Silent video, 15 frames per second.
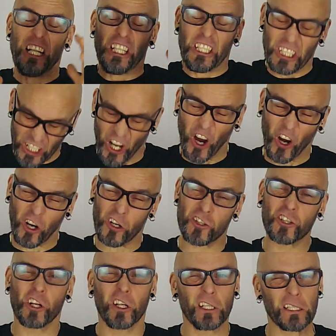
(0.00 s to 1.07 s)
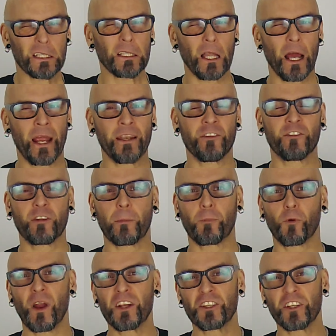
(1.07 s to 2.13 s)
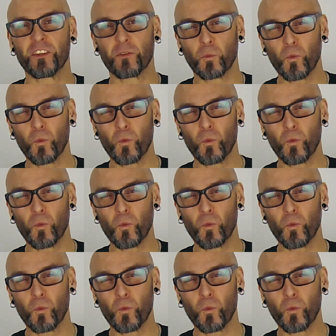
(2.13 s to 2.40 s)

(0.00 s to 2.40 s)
large line separations,